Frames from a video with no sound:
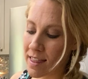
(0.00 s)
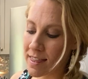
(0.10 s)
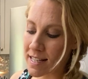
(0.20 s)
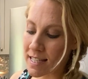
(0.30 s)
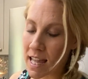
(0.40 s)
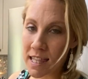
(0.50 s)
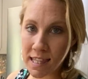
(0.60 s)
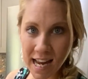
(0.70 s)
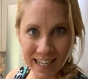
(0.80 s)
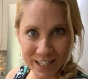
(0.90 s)
This
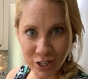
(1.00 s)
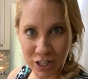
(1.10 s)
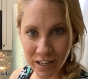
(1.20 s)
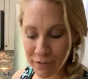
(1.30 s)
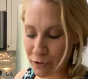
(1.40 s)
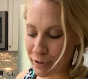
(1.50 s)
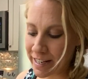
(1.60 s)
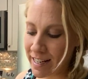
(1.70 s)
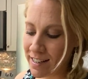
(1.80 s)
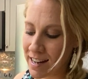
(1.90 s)
lightest shade of
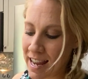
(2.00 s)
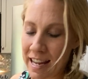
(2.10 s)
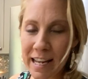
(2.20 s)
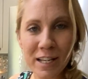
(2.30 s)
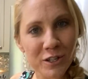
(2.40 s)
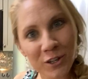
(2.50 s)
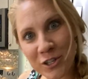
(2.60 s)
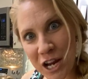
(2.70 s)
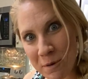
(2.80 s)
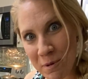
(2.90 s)
green is your
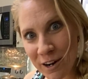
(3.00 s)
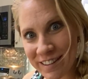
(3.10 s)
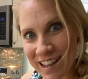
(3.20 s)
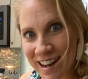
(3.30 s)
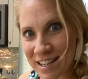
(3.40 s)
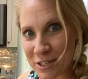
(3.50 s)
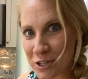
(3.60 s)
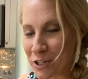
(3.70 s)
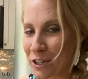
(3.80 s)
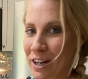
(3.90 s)
check mark. That is
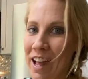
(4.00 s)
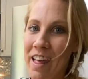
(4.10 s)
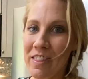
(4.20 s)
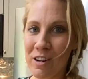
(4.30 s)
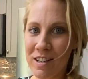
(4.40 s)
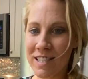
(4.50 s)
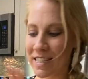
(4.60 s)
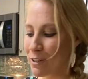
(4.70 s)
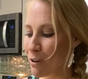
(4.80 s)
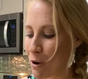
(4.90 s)
there is
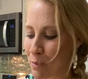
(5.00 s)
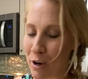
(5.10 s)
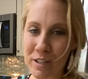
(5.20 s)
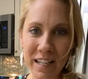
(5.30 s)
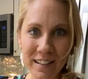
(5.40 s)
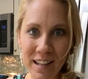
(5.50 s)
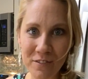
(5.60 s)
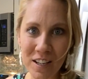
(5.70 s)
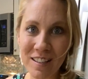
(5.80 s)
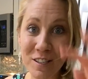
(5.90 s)
0 protein
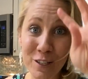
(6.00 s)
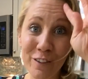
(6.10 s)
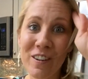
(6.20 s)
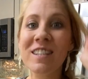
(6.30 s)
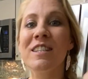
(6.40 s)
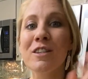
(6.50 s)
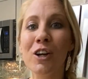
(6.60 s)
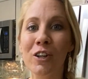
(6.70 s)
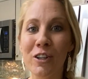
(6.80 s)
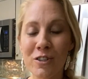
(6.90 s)
left on the surface. This
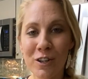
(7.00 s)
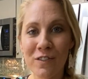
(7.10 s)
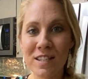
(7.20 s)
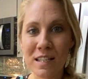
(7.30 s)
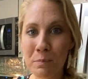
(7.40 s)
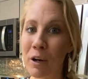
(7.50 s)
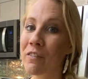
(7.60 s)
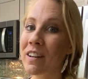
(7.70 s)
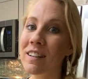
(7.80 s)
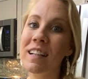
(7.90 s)
surface is
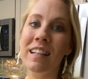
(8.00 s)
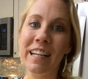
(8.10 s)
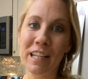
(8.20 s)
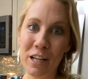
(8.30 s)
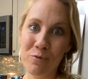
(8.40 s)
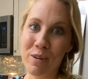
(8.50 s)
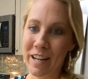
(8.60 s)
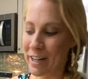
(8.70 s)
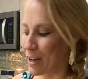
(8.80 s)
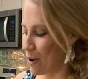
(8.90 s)
perfectly clean and
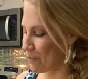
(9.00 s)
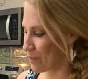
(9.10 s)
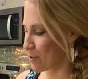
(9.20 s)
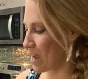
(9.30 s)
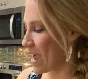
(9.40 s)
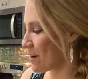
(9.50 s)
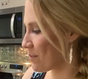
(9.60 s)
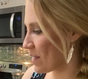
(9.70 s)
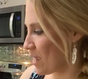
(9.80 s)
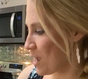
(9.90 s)
ready to go, okay?
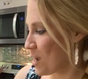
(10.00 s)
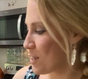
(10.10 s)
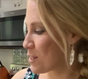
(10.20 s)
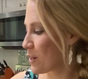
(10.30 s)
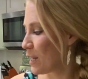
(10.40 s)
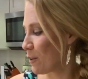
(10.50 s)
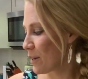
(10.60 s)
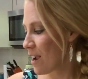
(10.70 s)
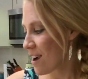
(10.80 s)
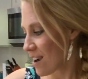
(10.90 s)
So here
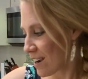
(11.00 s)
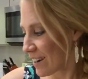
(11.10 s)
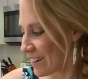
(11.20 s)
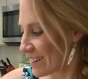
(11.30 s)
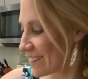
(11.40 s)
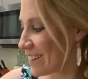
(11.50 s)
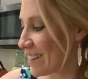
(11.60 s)
we are.